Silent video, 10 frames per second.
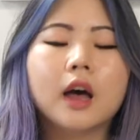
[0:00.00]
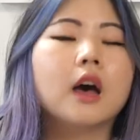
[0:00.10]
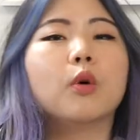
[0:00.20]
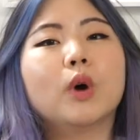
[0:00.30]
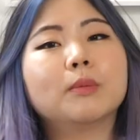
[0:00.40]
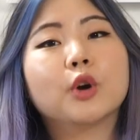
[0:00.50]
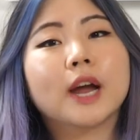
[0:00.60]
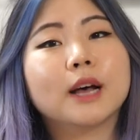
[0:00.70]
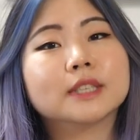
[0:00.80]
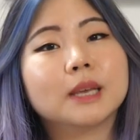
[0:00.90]
One more
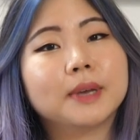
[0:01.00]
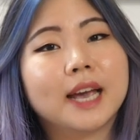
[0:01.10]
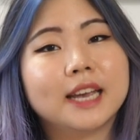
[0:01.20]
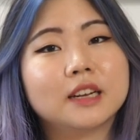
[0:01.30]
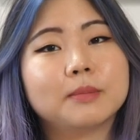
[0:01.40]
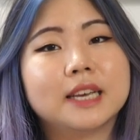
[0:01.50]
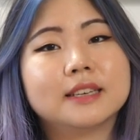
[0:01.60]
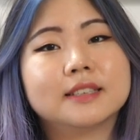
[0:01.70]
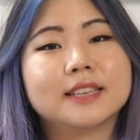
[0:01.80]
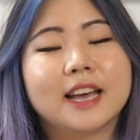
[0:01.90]
housekeeping item
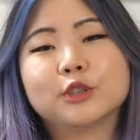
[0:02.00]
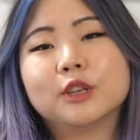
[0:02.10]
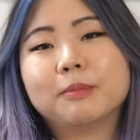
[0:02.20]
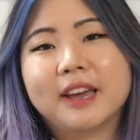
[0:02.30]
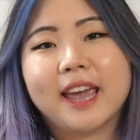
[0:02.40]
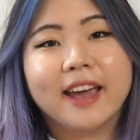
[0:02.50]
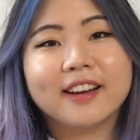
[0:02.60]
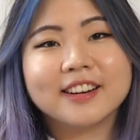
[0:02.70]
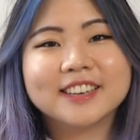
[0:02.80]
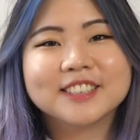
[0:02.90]
is actually my
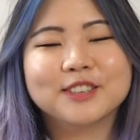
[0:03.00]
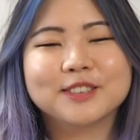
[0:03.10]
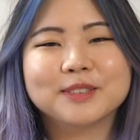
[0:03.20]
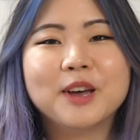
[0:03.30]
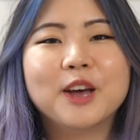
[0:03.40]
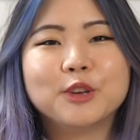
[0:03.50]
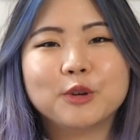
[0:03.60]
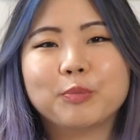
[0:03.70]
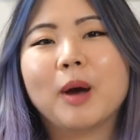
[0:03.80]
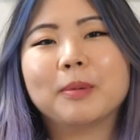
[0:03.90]
hair. You'll
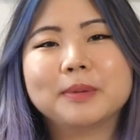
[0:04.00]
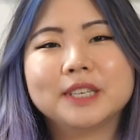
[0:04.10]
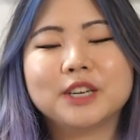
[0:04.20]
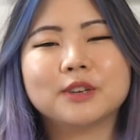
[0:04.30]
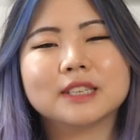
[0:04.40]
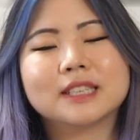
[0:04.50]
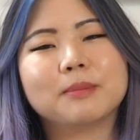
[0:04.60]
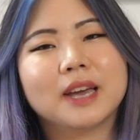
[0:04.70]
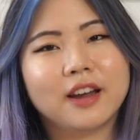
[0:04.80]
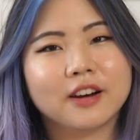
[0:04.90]
probably notice that
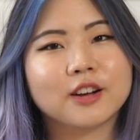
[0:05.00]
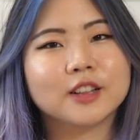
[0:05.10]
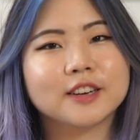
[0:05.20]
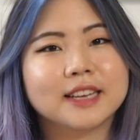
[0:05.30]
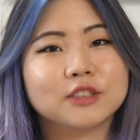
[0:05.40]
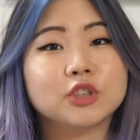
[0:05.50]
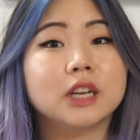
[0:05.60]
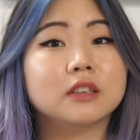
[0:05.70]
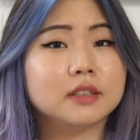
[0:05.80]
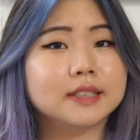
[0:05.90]
my hair color has
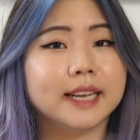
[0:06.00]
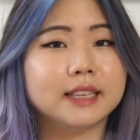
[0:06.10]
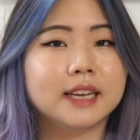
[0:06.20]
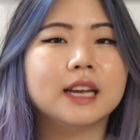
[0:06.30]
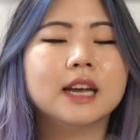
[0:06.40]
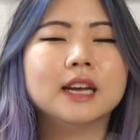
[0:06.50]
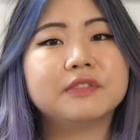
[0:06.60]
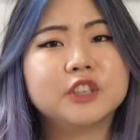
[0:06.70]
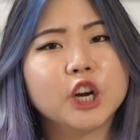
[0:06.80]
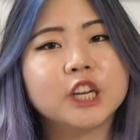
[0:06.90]
changed slightly.
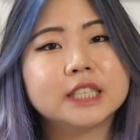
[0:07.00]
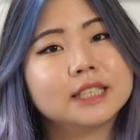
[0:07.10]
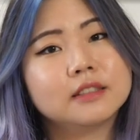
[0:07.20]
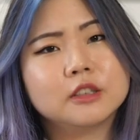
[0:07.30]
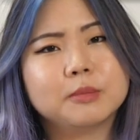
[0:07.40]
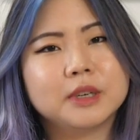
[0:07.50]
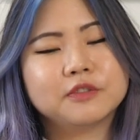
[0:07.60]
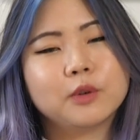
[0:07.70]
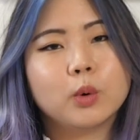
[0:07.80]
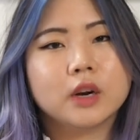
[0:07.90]
I've darkened it a little bit
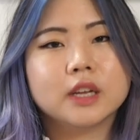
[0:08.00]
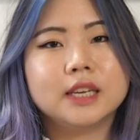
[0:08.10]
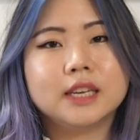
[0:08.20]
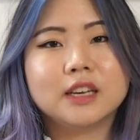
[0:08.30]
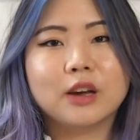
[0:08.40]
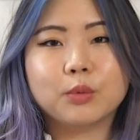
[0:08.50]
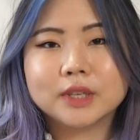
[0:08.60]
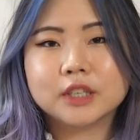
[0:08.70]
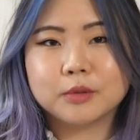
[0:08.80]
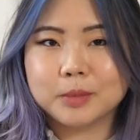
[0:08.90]
for the
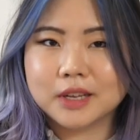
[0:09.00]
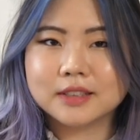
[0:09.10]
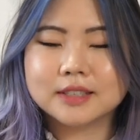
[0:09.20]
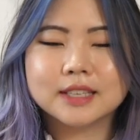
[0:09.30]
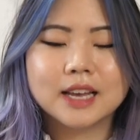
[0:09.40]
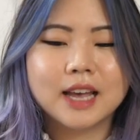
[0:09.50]
winter months.